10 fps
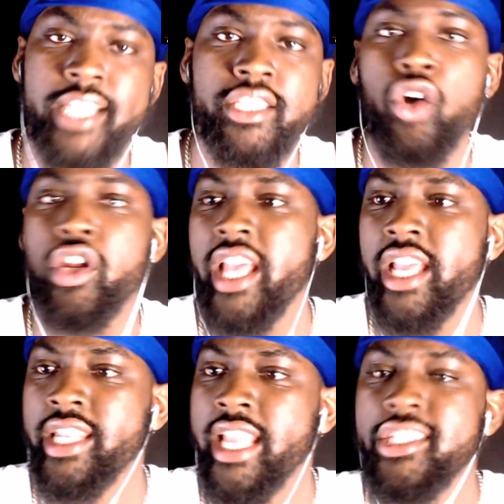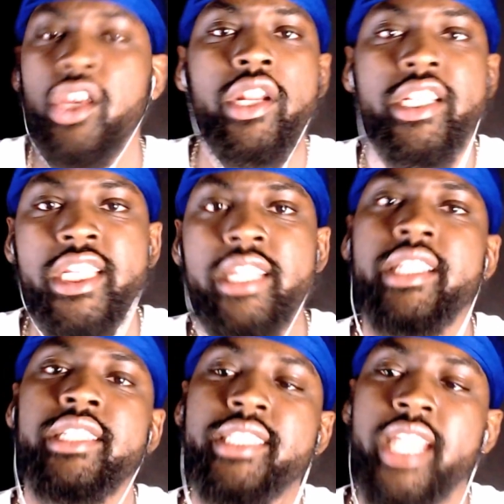told her she needed
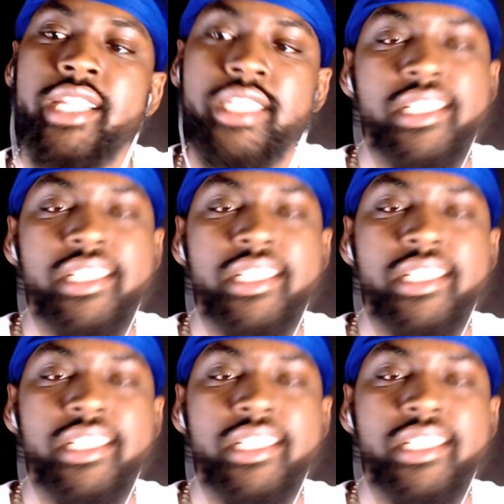to change her